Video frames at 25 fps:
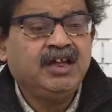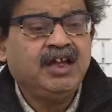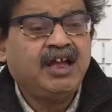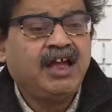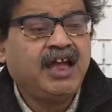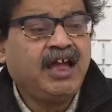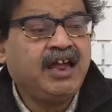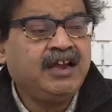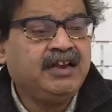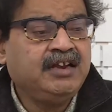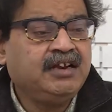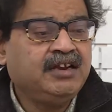
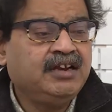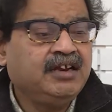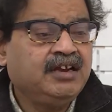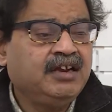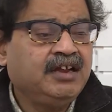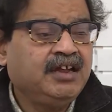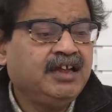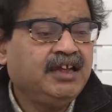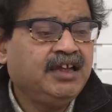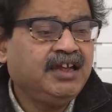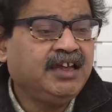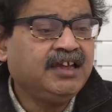an
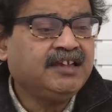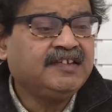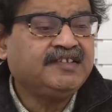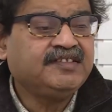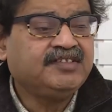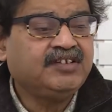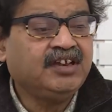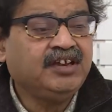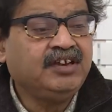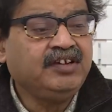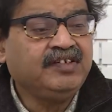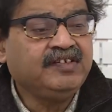
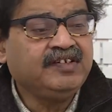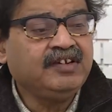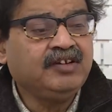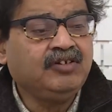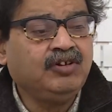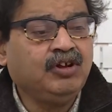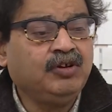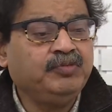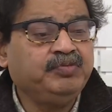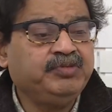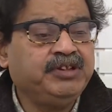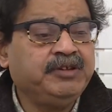extension
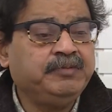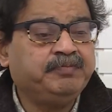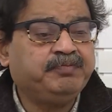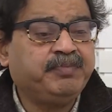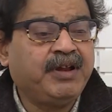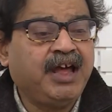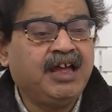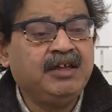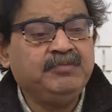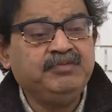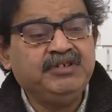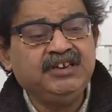of the
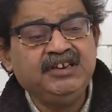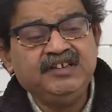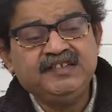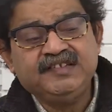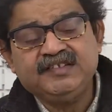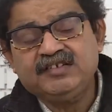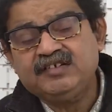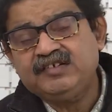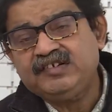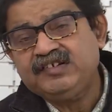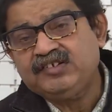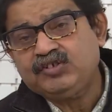Prime
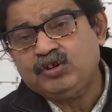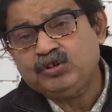Minister's